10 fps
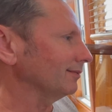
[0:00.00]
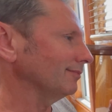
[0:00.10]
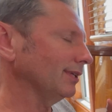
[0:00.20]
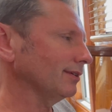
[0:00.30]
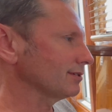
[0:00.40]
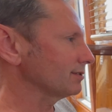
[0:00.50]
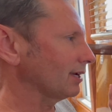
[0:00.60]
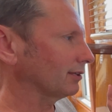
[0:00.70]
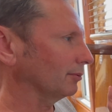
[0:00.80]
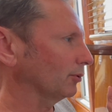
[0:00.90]
this is
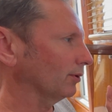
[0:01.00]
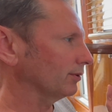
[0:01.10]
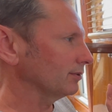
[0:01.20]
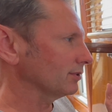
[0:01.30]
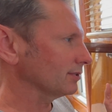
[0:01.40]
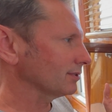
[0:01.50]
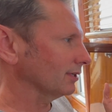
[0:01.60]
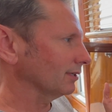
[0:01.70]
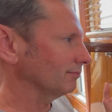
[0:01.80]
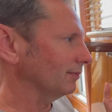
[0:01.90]
nothing more than just
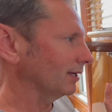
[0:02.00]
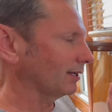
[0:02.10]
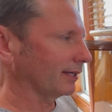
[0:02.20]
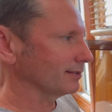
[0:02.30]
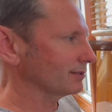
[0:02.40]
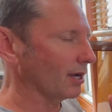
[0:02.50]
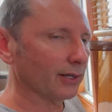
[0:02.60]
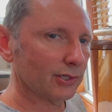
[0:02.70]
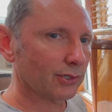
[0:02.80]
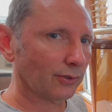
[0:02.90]
a, a nice
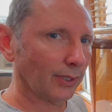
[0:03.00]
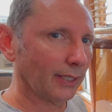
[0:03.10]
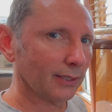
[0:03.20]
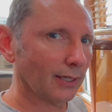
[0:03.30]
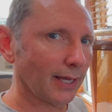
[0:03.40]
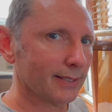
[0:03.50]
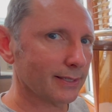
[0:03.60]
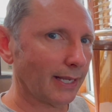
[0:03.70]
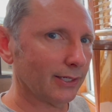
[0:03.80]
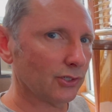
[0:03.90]
touch screen that has
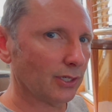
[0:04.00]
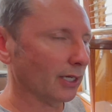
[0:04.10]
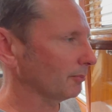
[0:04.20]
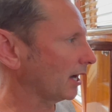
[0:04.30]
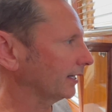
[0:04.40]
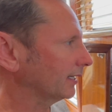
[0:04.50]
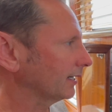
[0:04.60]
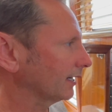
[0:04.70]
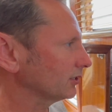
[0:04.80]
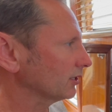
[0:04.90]
an HDMI
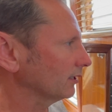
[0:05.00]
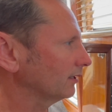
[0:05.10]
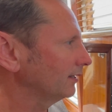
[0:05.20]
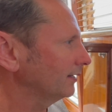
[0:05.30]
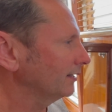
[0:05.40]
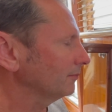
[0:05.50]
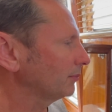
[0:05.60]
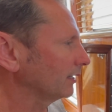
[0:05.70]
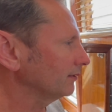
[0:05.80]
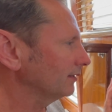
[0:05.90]
connection,
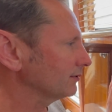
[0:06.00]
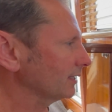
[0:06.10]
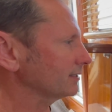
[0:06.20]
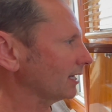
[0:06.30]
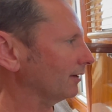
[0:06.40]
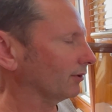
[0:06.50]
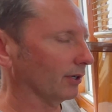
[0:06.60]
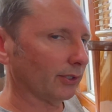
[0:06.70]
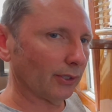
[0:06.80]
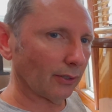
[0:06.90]
but it's nice to have it
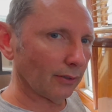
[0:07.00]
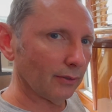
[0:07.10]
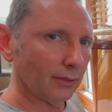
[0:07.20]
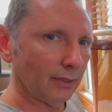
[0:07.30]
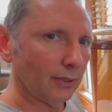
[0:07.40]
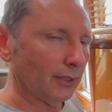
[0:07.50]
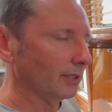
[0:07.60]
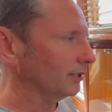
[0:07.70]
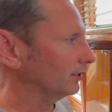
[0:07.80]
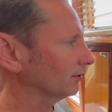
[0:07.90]
on your
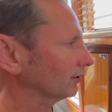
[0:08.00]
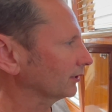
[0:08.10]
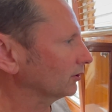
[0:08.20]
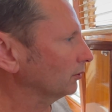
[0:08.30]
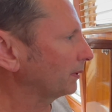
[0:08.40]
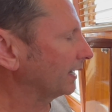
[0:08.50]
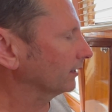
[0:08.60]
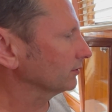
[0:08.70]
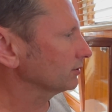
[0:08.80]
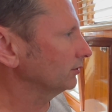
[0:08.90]
your electrical
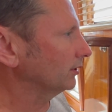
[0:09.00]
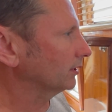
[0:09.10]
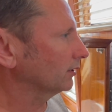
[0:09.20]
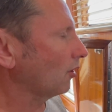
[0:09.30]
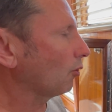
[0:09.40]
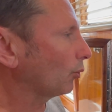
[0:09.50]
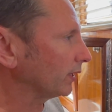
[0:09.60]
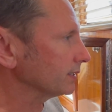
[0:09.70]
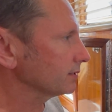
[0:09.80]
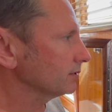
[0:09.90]
panel so you can
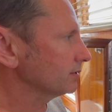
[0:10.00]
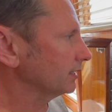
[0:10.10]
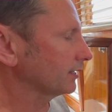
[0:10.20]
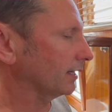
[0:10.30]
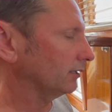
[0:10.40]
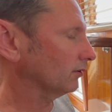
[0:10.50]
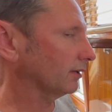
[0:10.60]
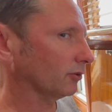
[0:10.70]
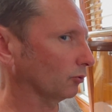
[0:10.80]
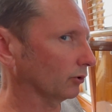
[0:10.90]
always see that. You don't
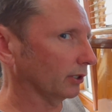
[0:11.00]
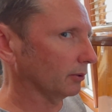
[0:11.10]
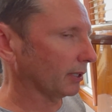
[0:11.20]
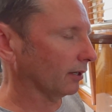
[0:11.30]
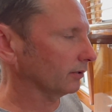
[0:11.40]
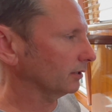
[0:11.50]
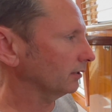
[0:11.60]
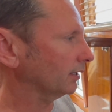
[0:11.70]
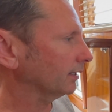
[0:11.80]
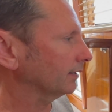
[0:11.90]
have to worry about
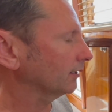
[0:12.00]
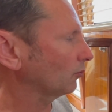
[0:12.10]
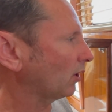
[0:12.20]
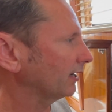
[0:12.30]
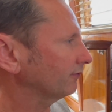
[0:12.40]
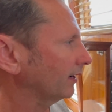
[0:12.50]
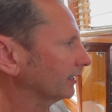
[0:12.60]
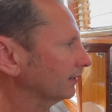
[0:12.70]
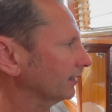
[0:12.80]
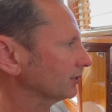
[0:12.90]
uh, a Wi-Fi
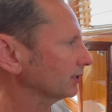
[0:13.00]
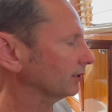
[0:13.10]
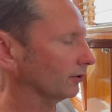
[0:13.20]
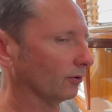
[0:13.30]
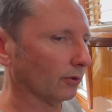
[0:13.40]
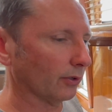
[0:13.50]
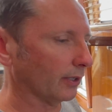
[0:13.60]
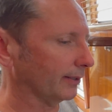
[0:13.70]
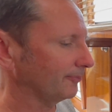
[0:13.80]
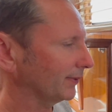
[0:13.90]
connection or
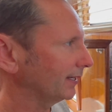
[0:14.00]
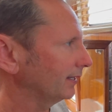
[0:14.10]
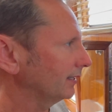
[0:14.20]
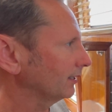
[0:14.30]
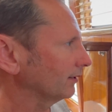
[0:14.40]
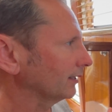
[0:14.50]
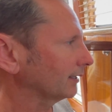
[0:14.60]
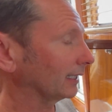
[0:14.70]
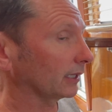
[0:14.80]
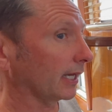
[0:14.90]
uh, you know,
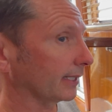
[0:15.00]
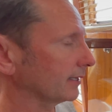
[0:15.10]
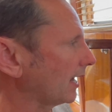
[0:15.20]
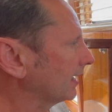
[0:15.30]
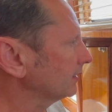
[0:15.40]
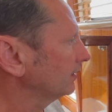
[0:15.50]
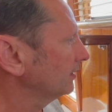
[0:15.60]
anything like that.